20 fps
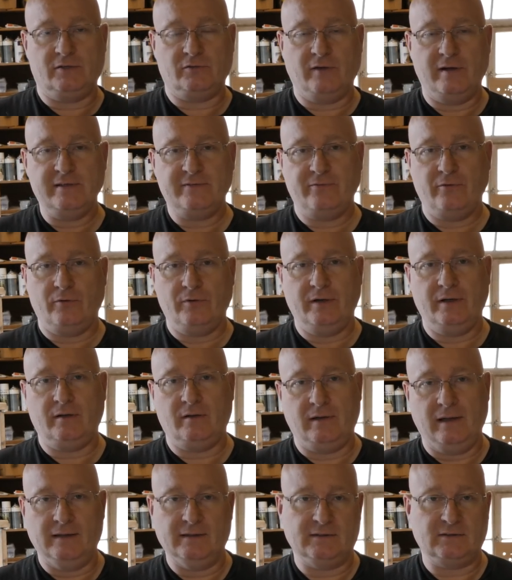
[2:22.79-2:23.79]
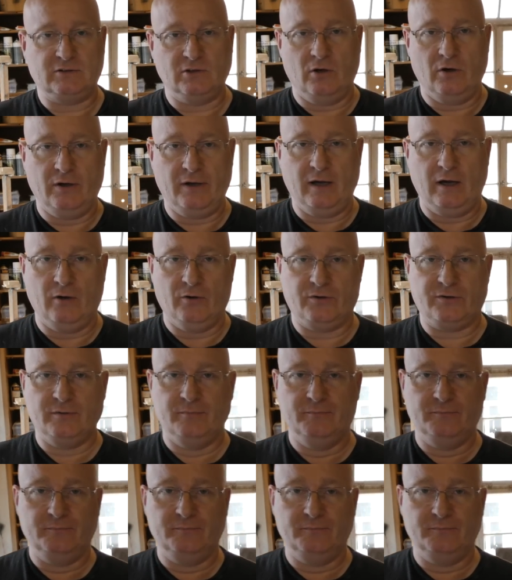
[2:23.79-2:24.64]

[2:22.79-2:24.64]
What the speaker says: transfer it, then saw it out.